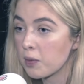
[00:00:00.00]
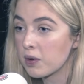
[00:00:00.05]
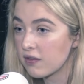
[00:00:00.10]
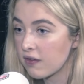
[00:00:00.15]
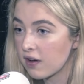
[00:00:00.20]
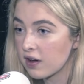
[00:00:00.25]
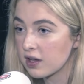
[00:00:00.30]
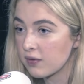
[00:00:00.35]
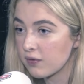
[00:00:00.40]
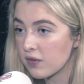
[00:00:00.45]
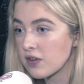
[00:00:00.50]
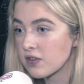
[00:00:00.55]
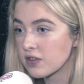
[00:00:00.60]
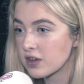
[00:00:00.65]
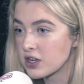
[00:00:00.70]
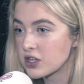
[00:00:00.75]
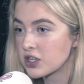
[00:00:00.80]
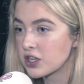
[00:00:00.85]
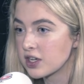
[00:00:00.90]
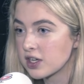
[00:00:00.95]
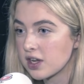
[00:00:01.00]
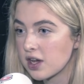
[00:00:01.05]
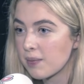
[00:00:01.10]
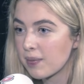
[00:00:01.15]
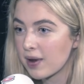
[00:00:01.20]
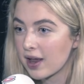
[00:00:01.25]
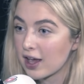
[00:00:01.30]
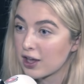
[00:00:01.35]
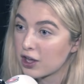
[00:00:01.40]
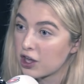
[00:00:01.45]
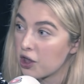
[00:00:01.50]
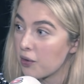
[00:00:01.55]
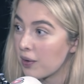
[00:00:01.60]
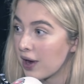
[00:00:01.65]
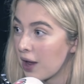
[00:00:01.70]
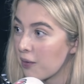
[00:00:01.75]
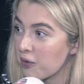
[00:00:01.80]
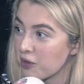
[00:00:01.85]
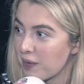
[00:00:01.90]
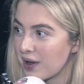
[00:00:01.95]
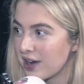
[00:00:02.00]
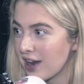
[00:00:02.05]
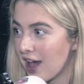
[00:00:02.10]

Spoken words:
many fucking views and I should do it, but a Q&A with my